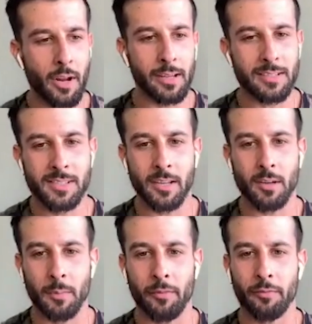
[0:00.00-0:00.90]
like sitting
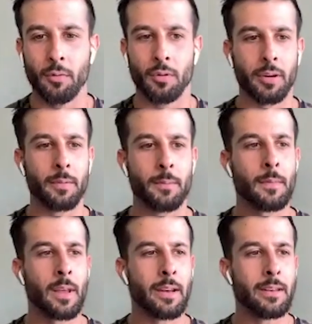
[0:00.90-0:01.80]
on my floor, and,
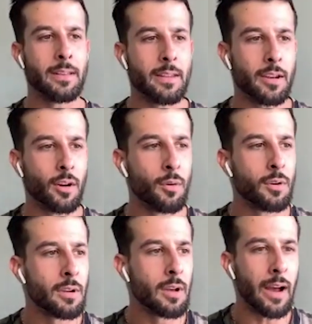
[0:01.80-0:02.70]
and you know,
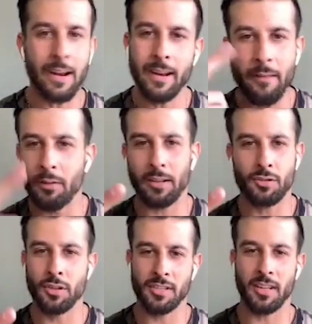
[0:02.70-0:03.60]
I didn't have
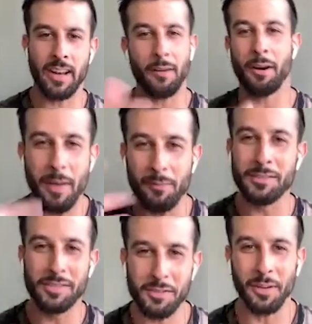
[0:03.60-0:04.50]
electricity. Now I make
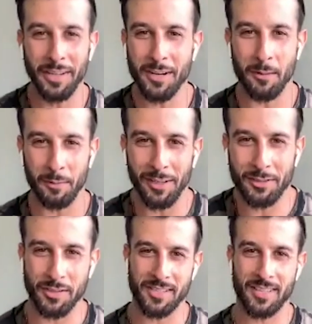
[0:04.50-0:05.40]
residual income on
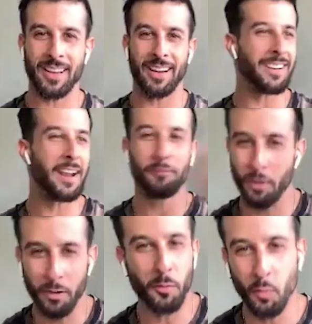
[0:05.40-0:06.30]
electricity. I didn't have
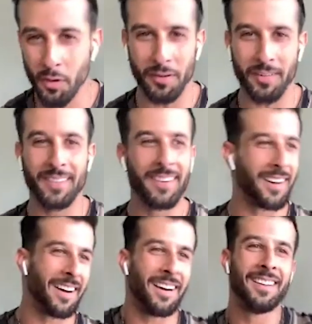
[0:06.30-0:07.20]
running water.
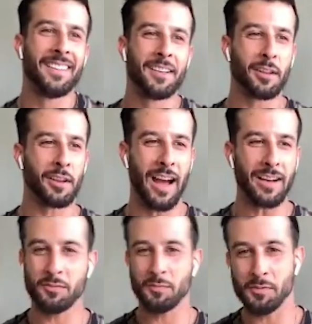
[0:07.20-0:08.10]
Uh, like I
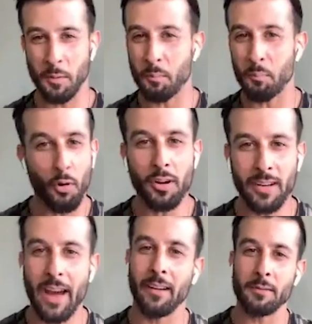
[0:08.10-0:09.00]
just was like broken
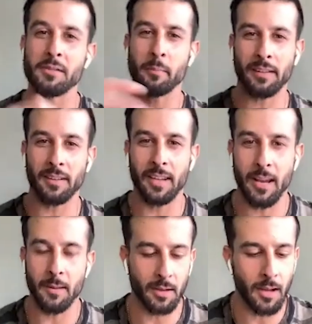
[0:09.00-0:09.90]
down. I was about to
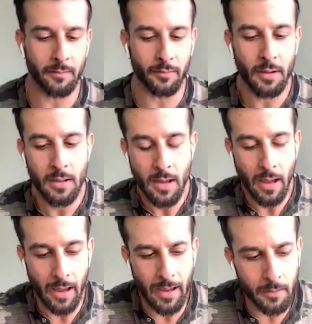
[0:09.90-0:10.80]
take my life,
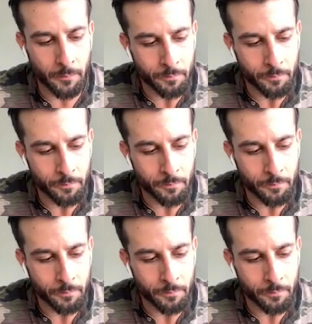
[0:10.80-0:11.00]
and